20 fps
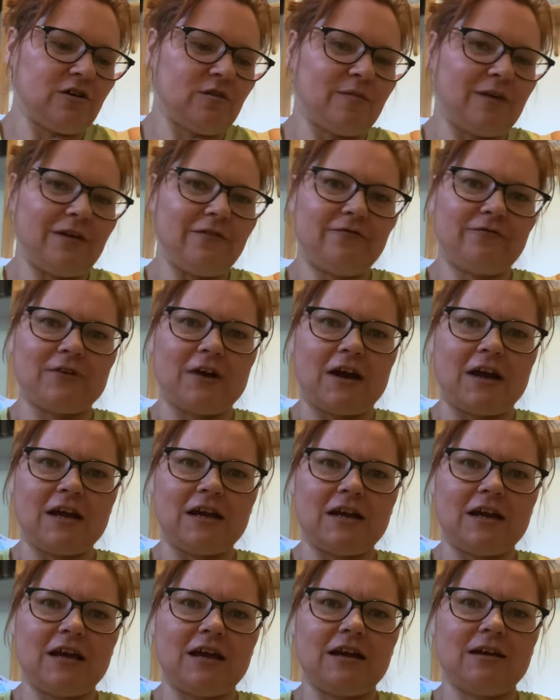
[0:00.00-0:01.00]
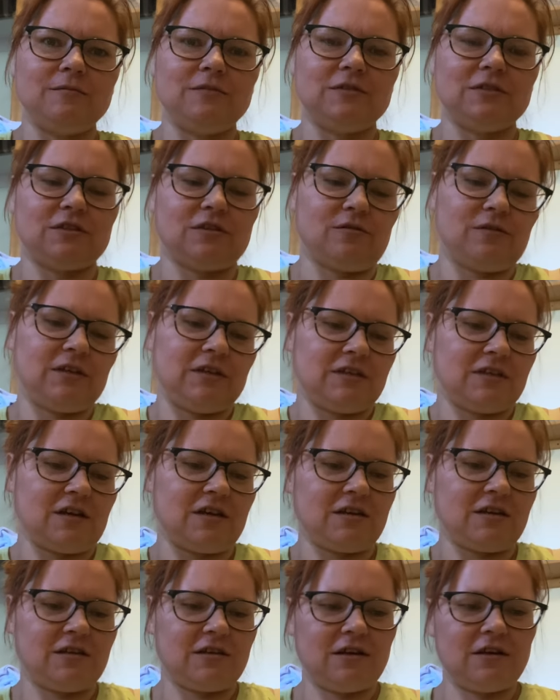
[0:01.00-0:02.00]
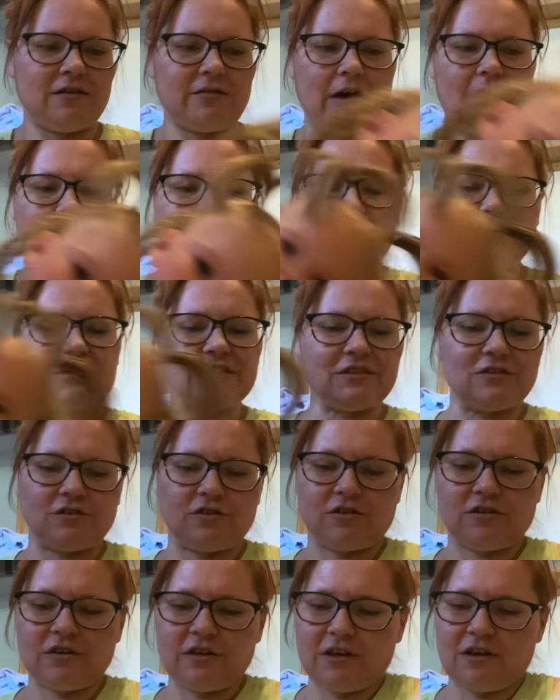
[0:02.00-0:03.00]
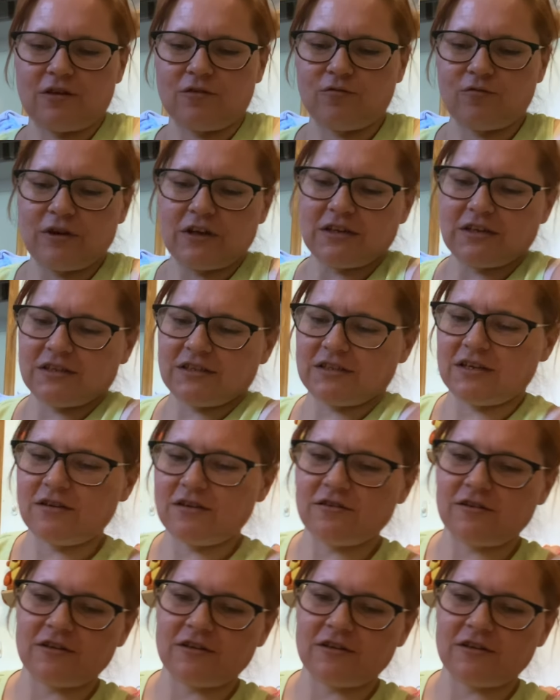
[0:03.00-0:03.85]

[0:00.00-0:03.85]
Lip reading: by Friday. I'm so excited. I've missed her. I can't wait to see her